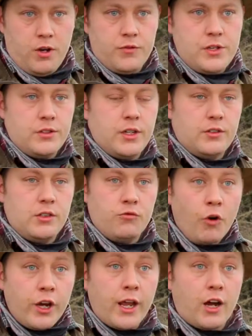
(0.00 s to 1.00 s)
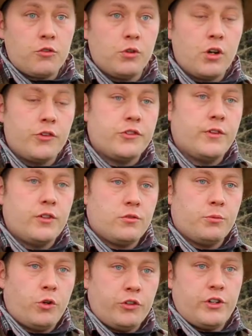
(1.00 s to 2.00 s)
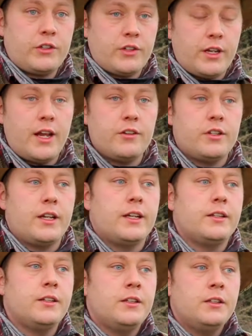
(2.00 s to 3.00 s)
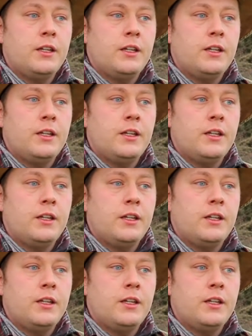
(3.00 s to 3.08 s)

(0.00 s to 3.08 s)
involved these days in running actual conservation projects and hedge laying,